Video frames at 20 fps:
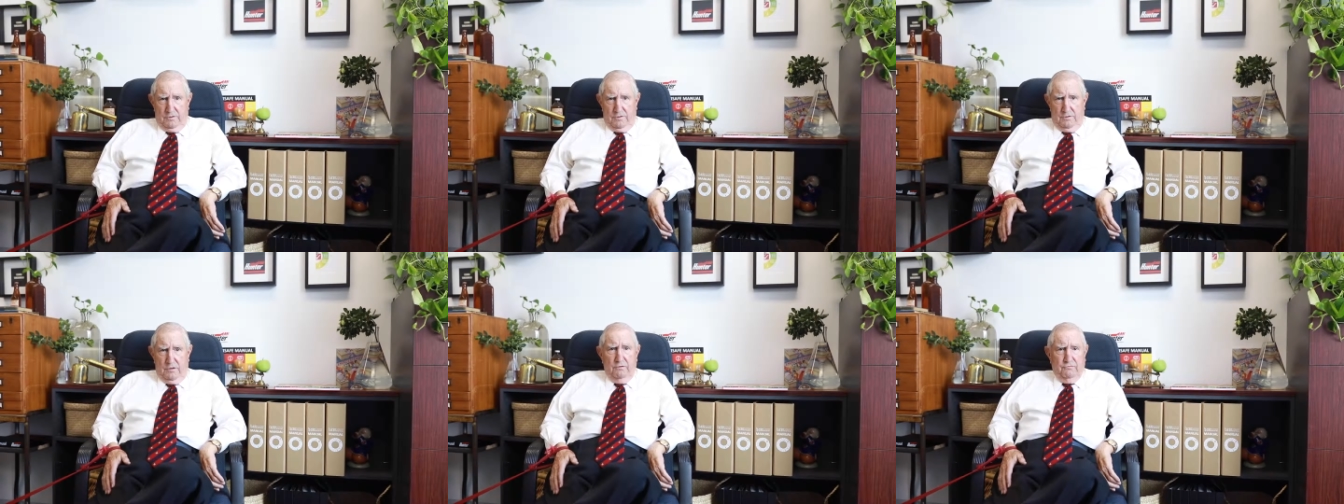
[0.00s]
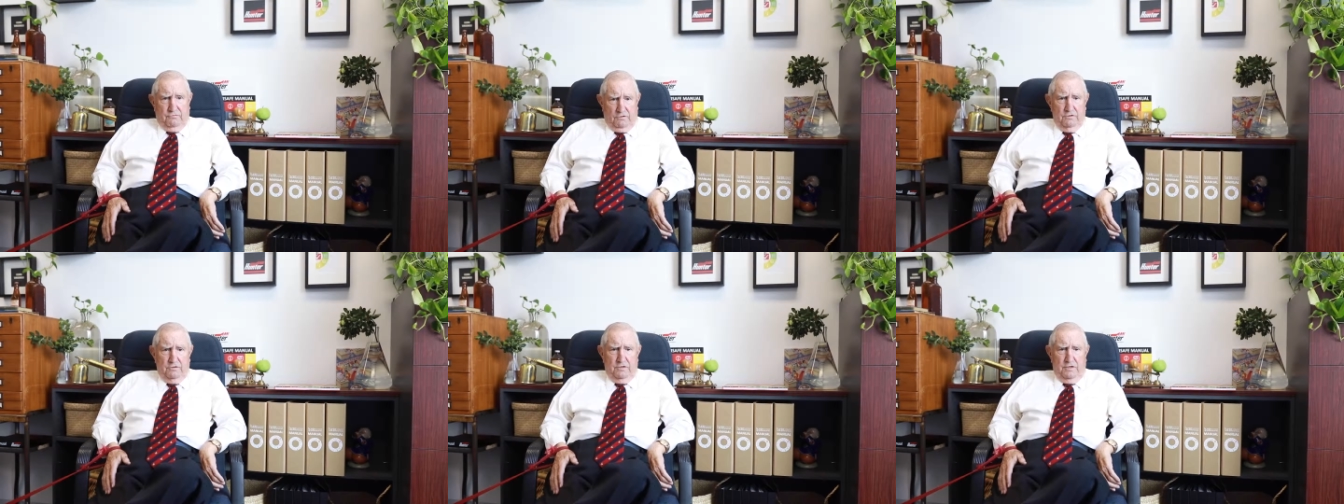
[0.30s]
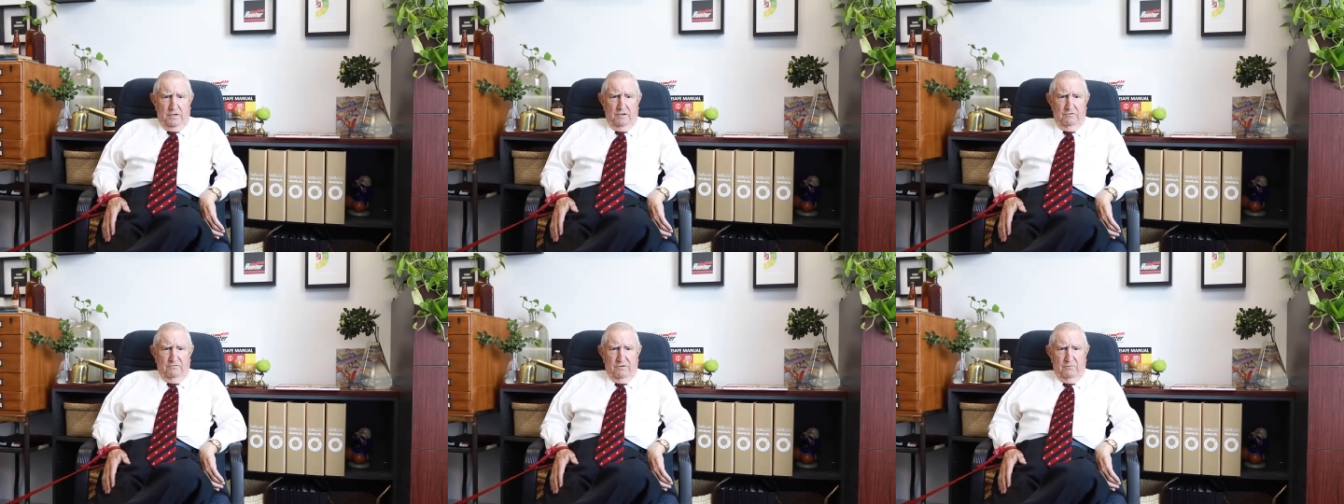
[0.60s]
I said, yeah.
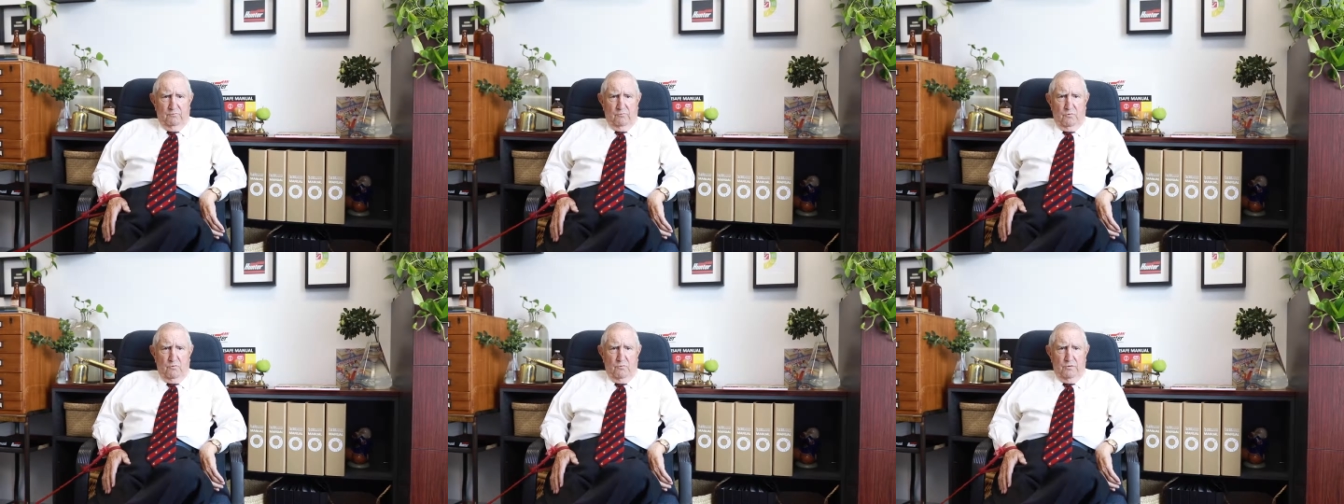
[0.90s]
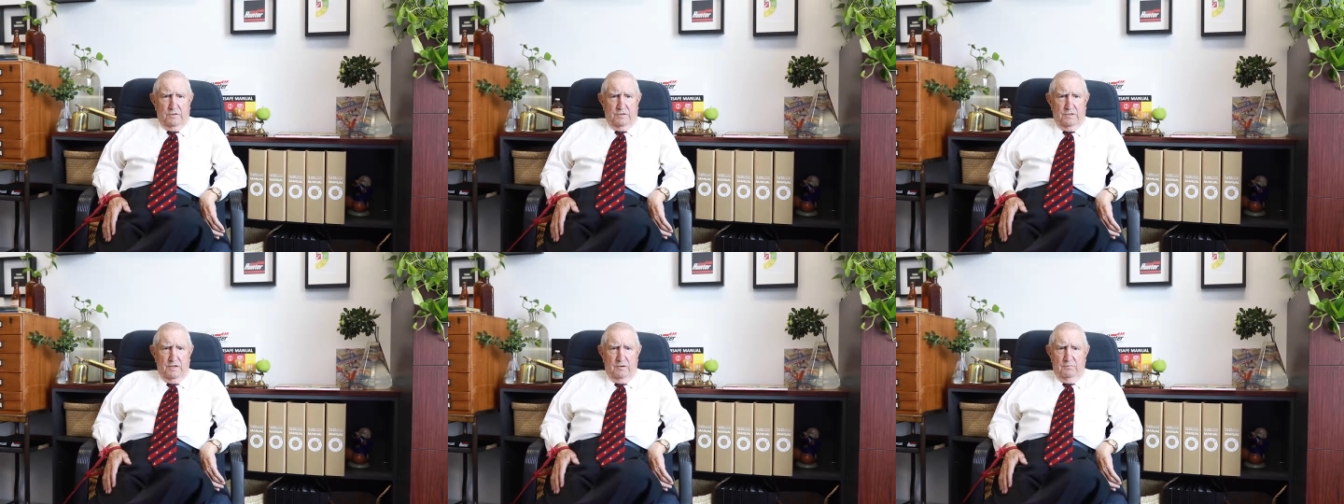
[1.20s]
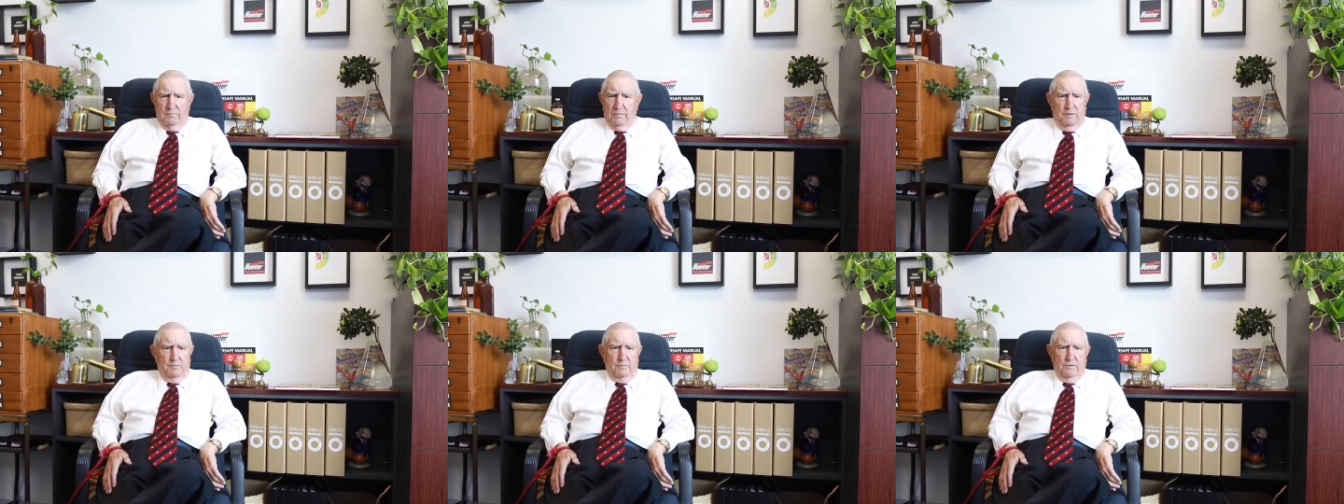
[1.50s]
He said, well, we tell
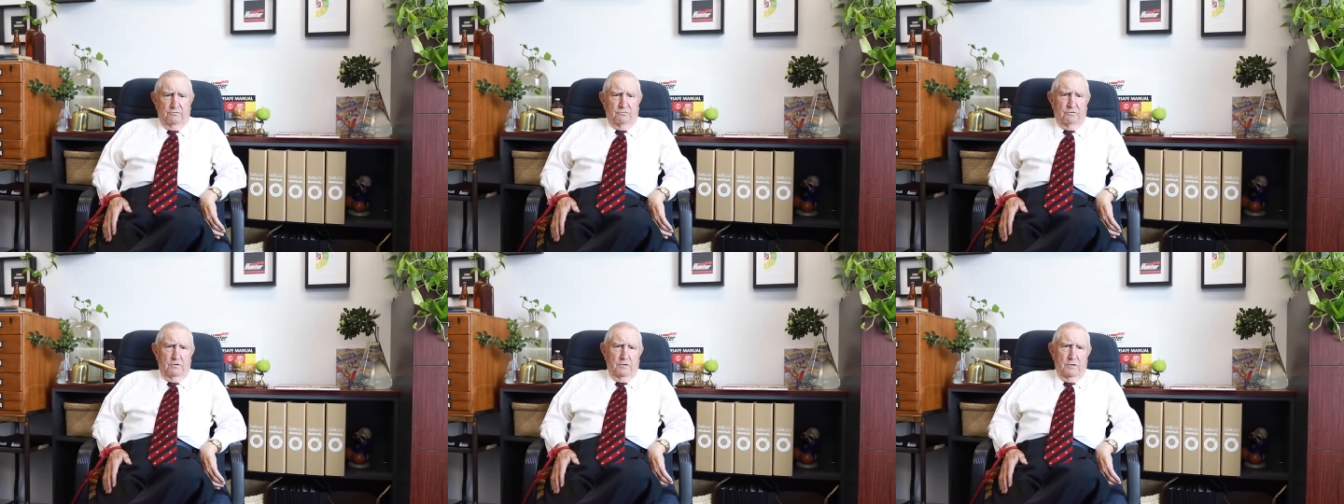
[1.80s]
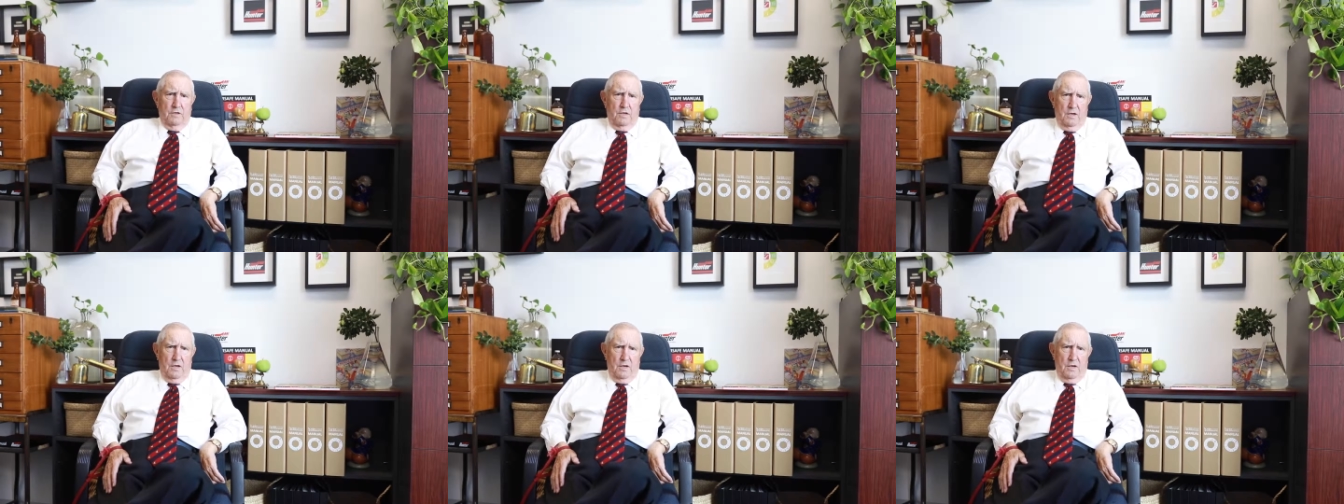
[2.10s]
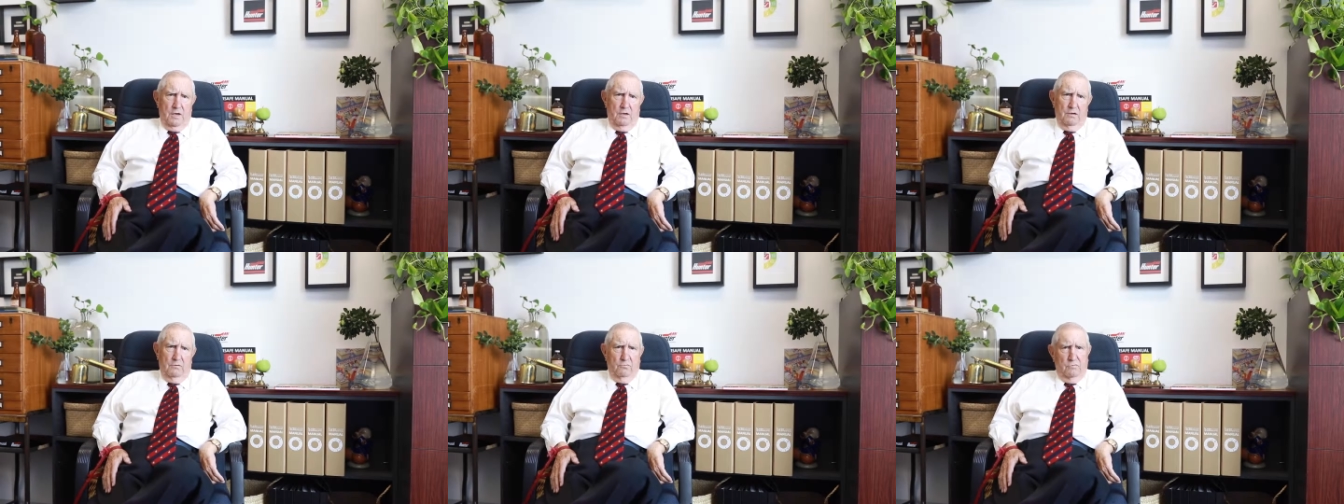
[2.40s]
Mum. I said,
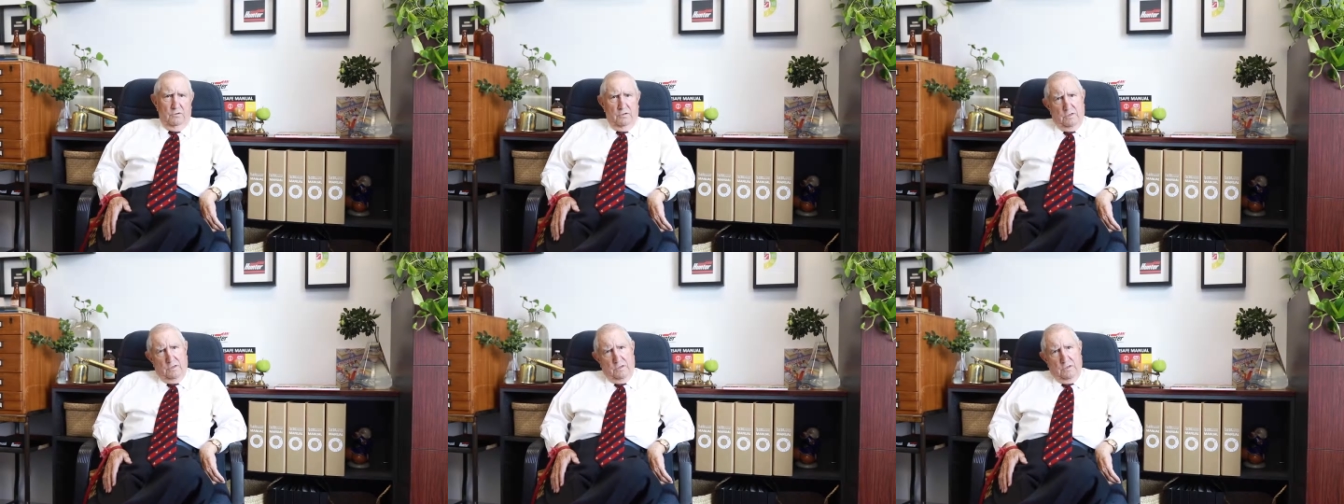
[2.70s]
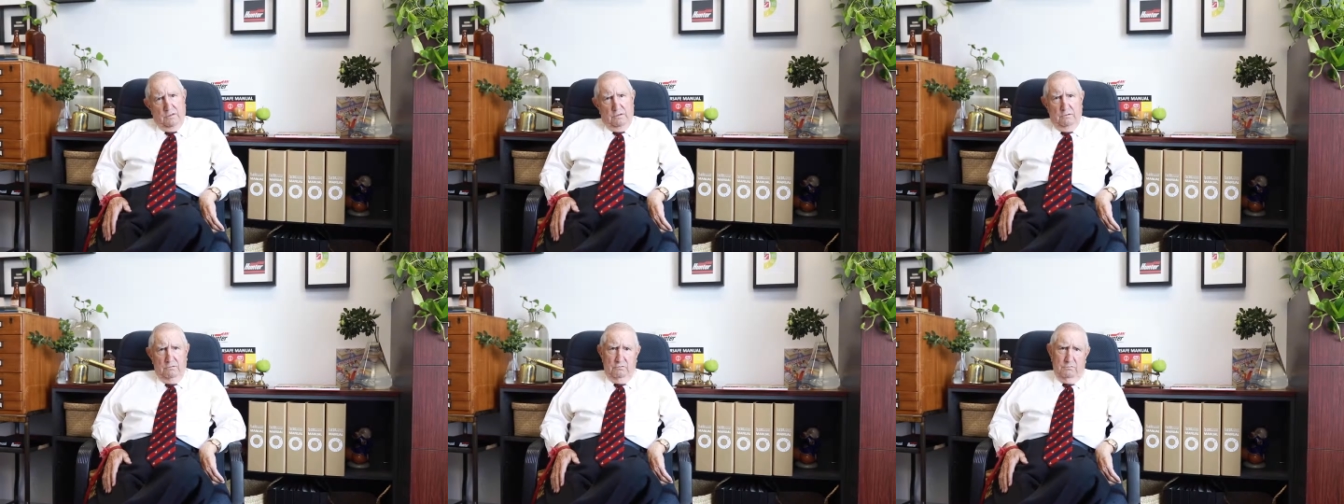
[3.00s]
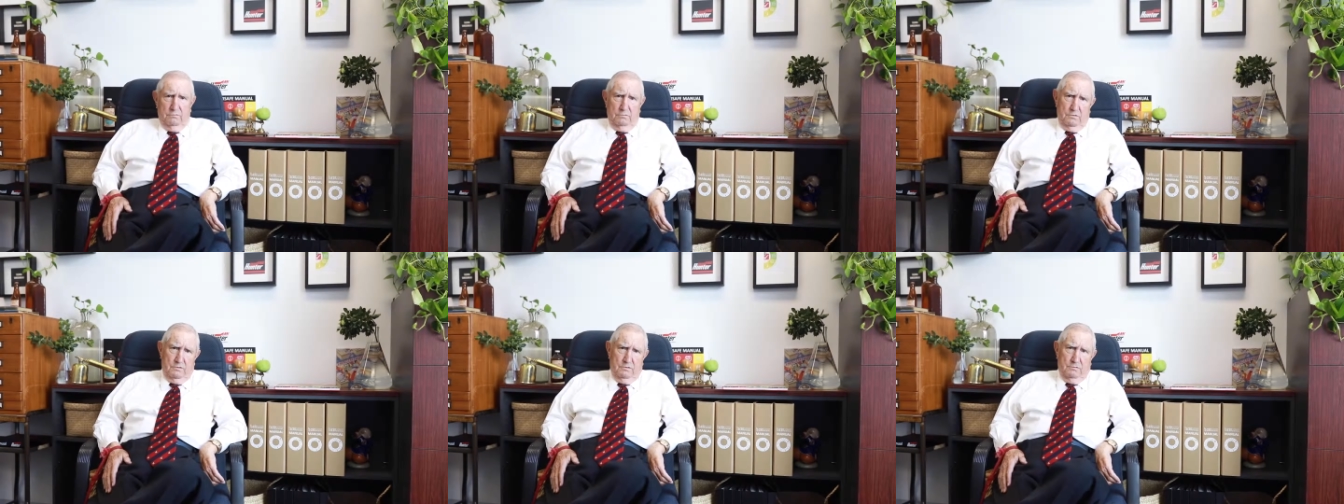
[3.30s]
no, well,
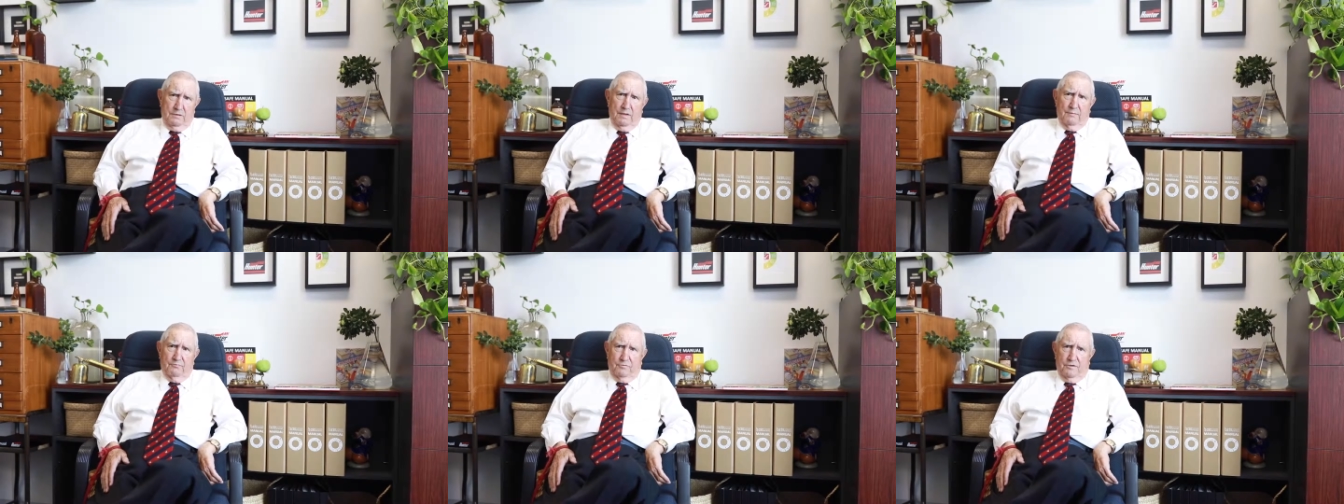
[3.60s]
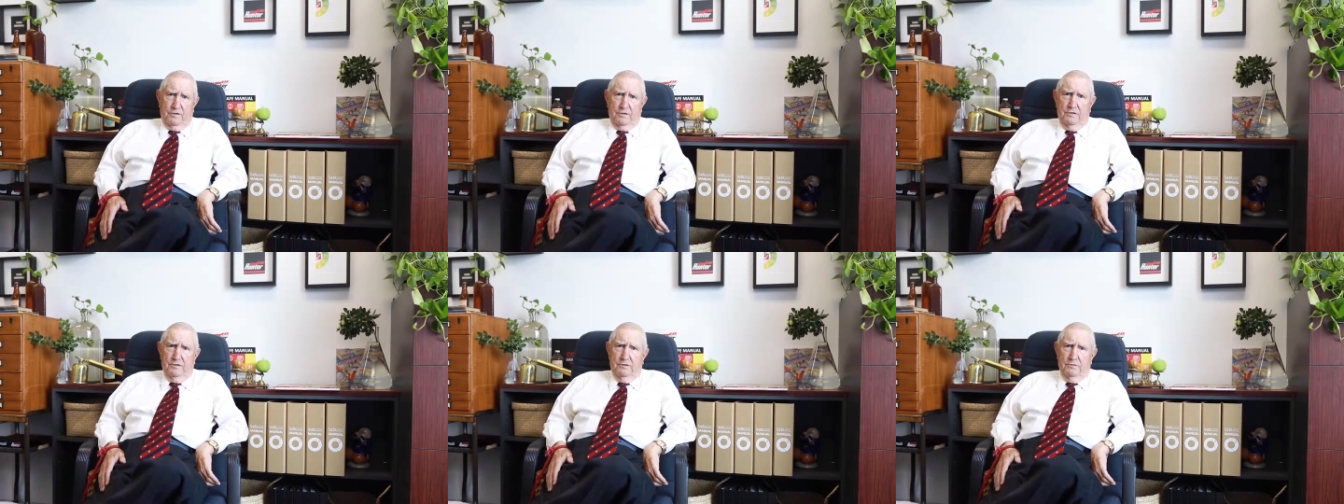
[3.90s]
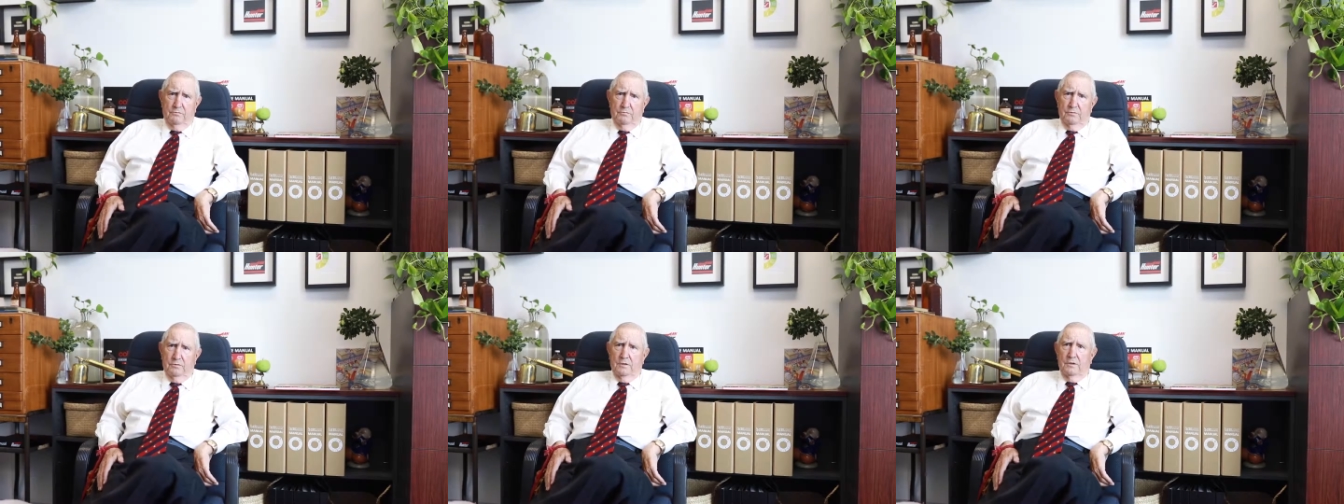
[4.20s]
it's up to
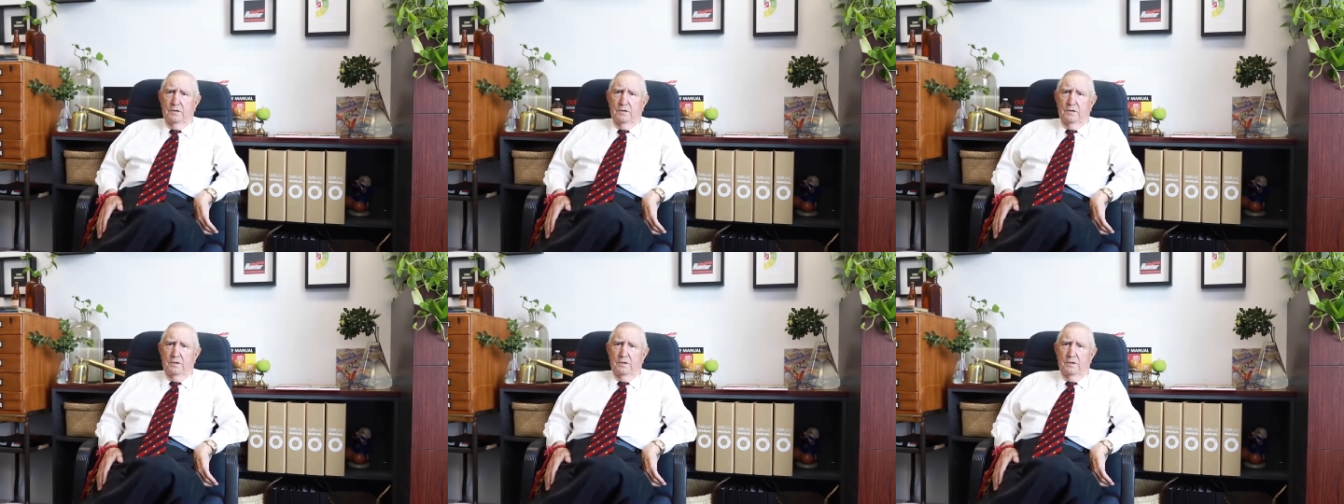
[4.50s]
you.